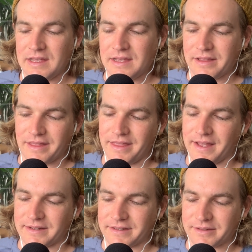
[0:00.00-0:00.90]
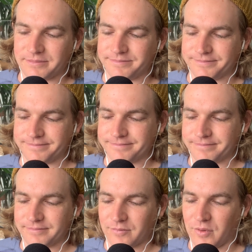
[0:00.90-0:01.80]
that that's
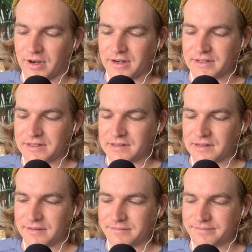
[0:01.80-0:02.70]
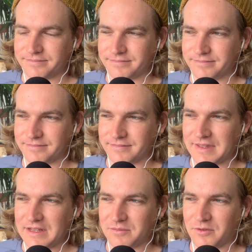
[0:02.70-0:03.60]
where
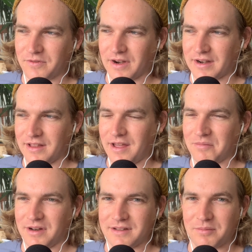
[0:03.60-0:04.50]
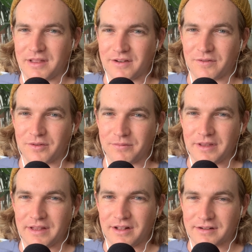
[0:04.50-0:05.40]
things move around a lot, but it's been there for a really
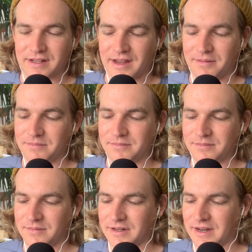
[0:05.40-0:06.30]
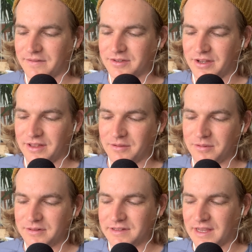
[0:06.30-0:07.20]
long time, enough so that we
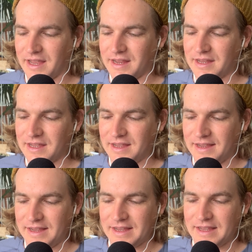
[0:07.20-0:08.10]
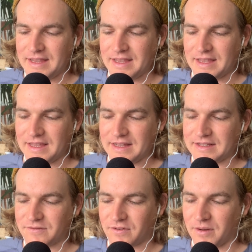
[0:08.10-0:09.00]
would say it's
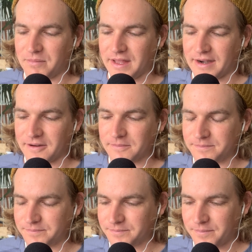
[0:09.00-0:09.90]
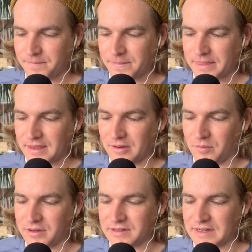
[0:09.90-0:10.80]
from there. It
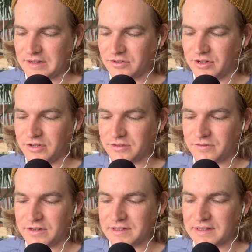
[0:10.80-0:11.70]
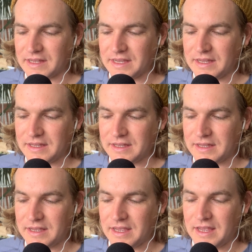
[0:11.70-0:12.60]
wasn't introduced recently.
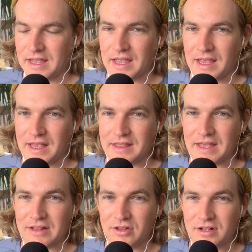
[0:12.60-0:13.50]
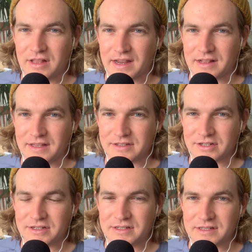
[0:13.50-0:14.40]
And they look like
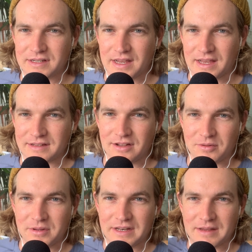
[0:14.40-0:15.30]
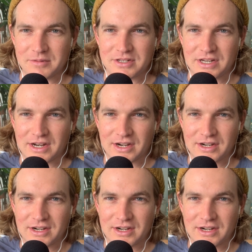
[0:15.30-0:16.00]
lizards, as there'll be an image here,